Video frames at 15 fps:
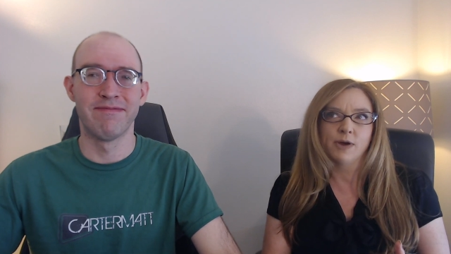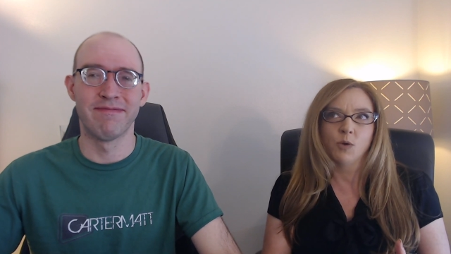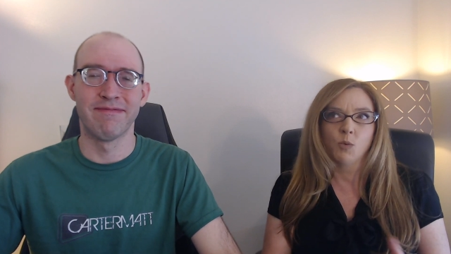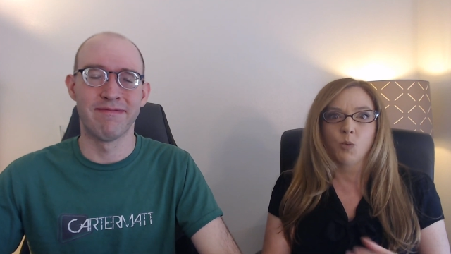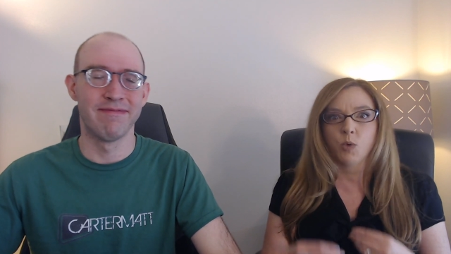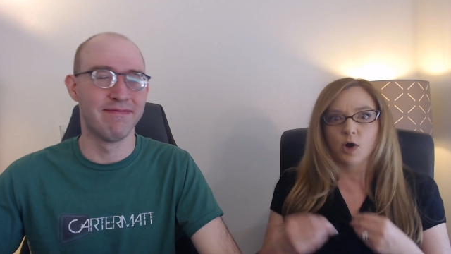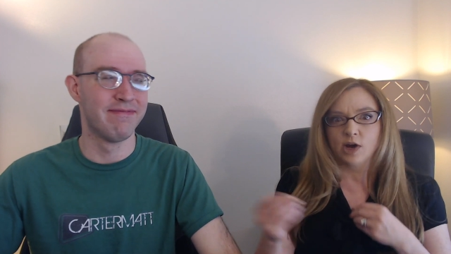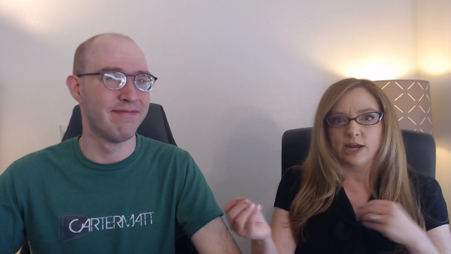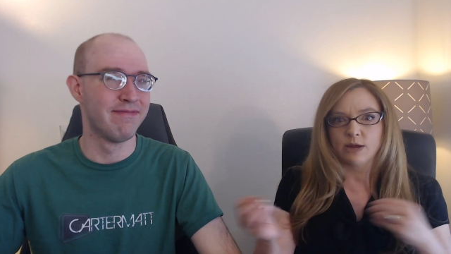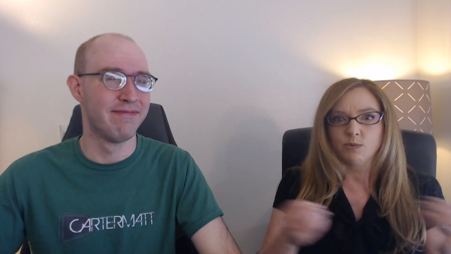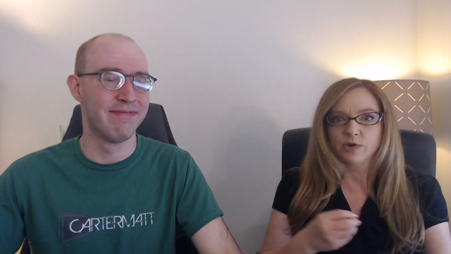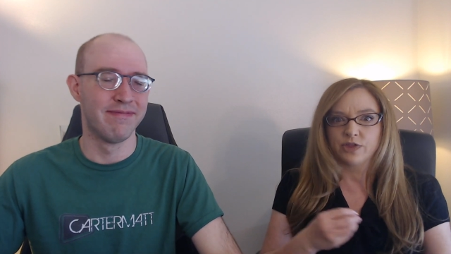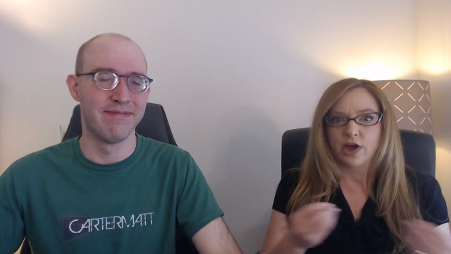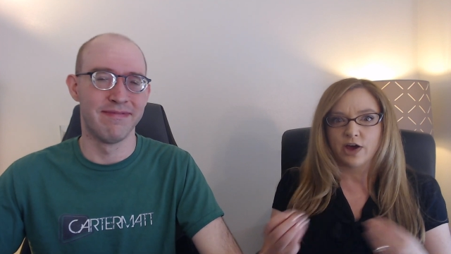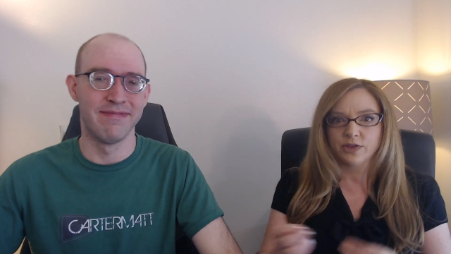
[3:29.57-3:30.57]
Speaker 1: working
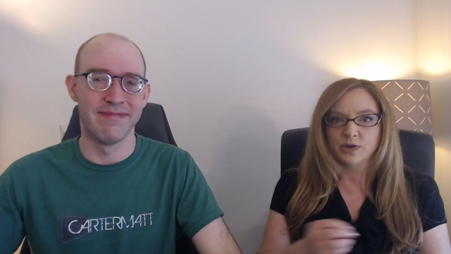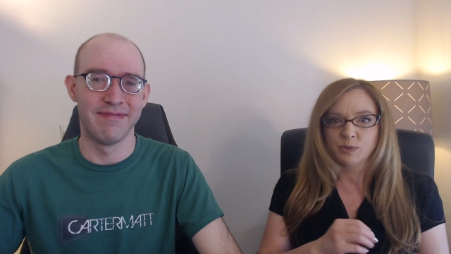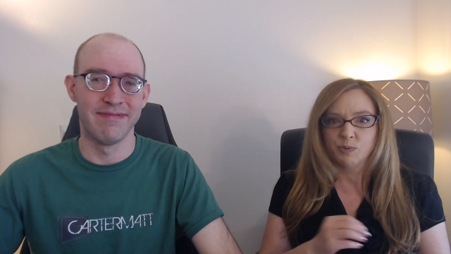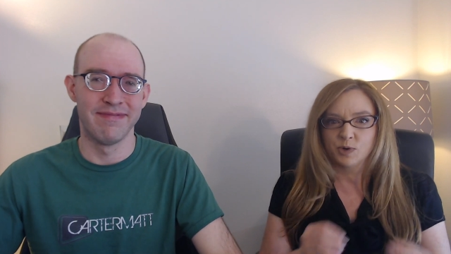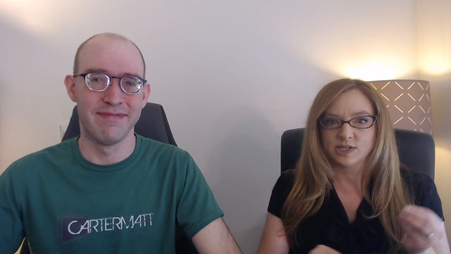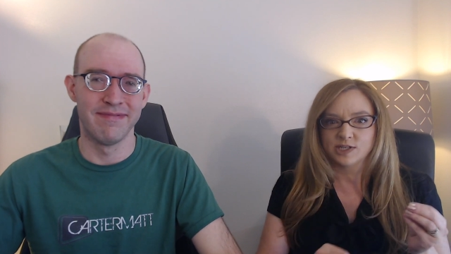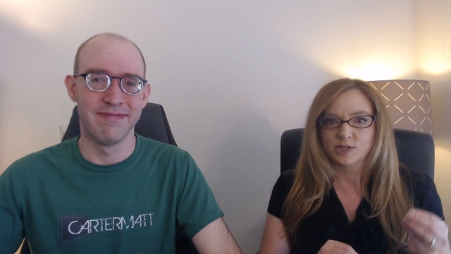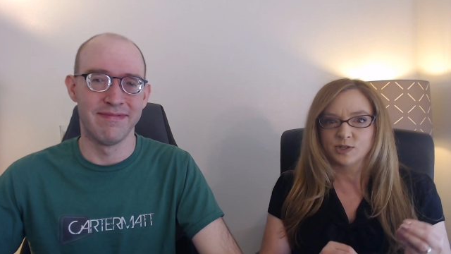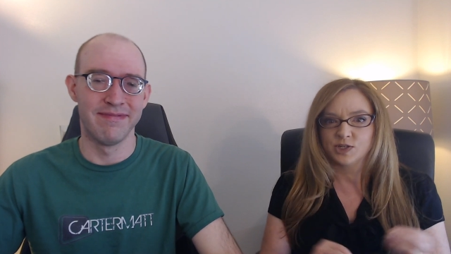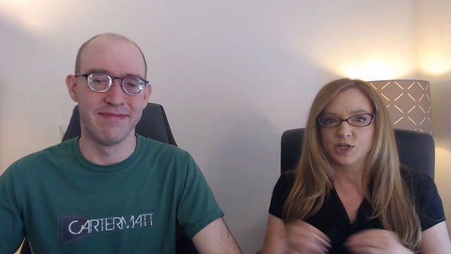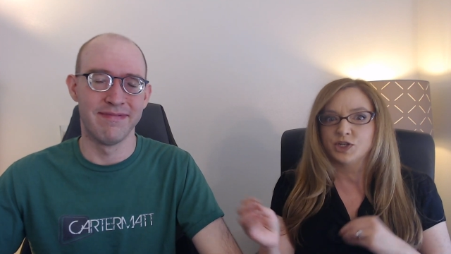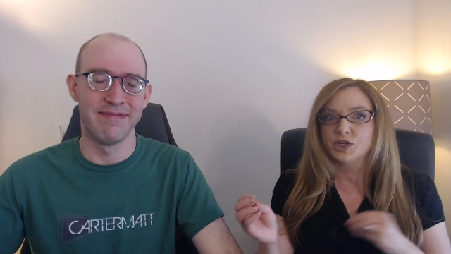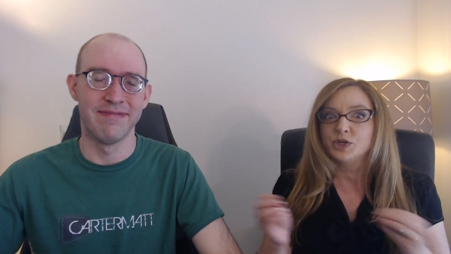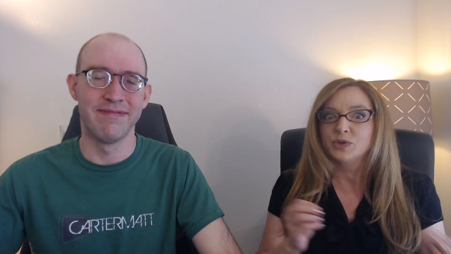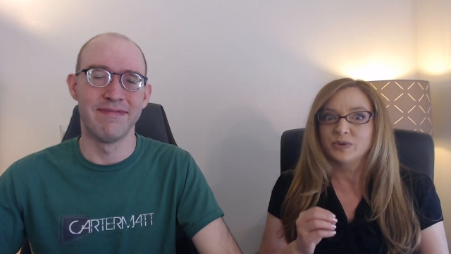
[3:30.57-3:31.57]
with other prisoners to
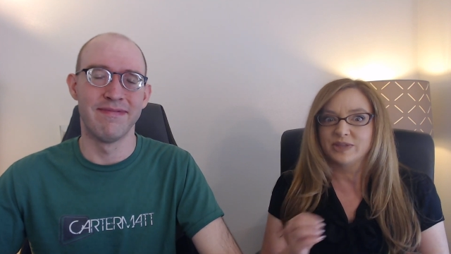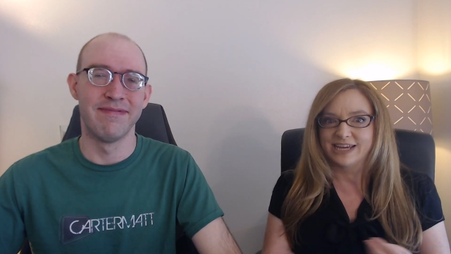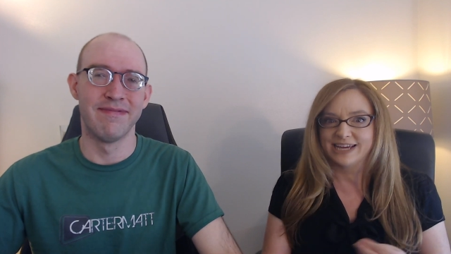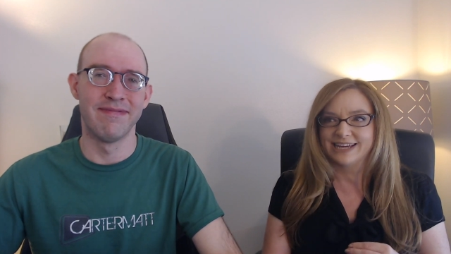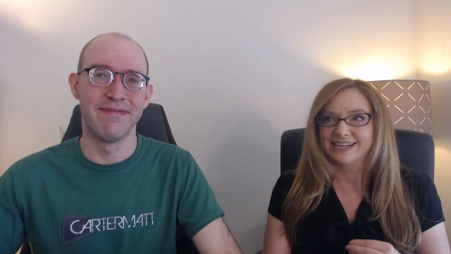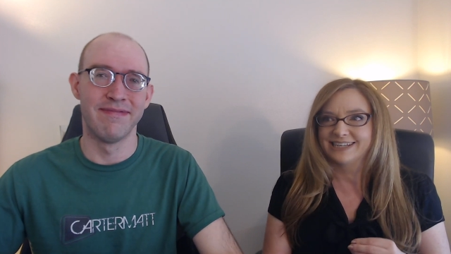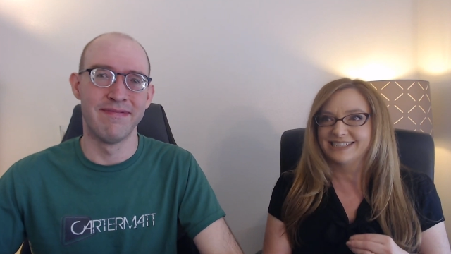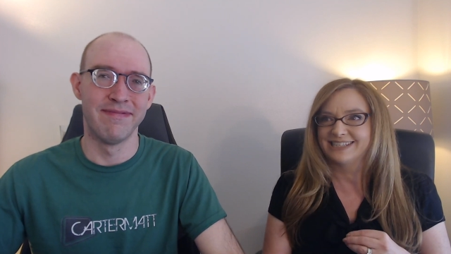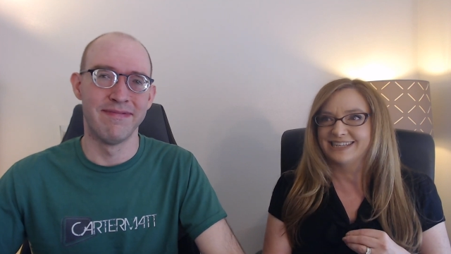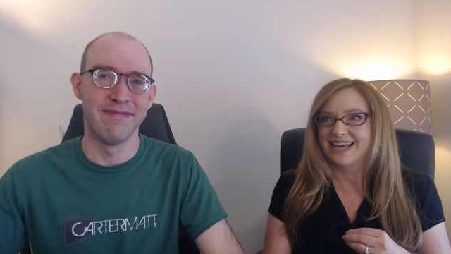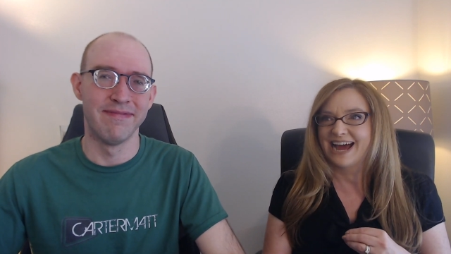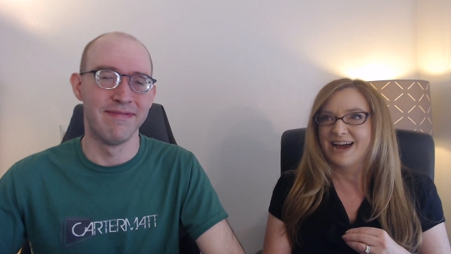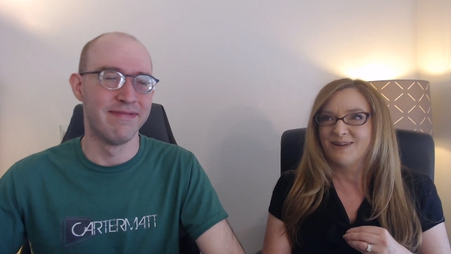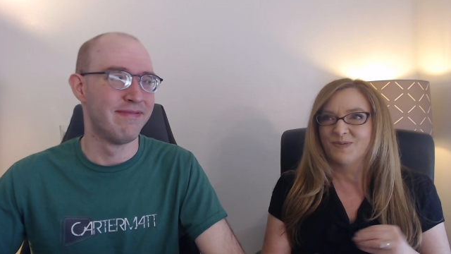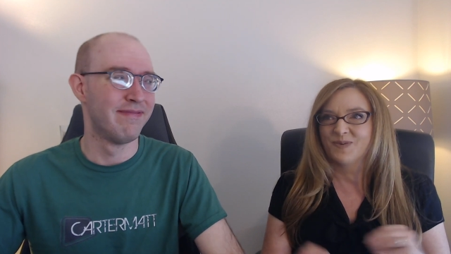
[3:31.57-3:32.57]
do things
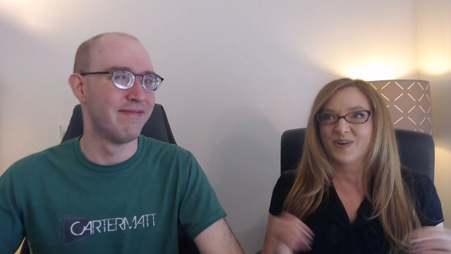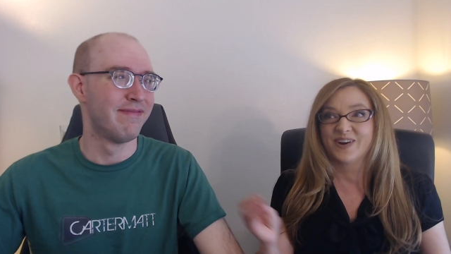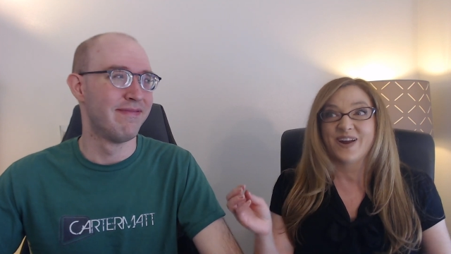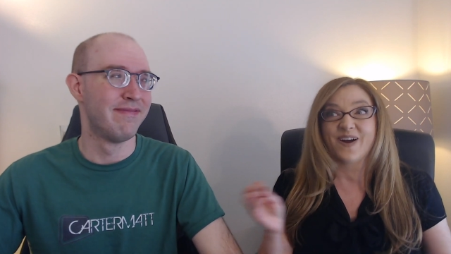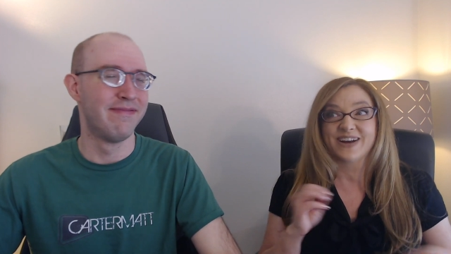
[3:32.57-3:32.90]
that were not